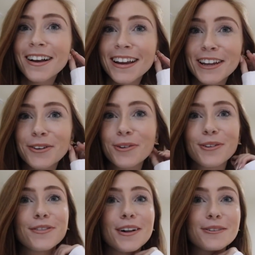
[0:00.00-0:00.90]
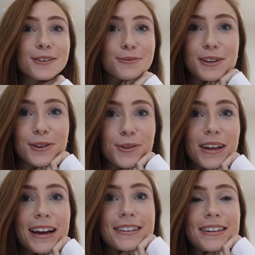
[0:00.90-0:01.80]
Any old followers will know
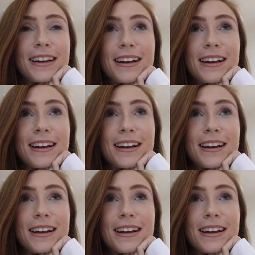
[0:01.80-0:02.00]
that.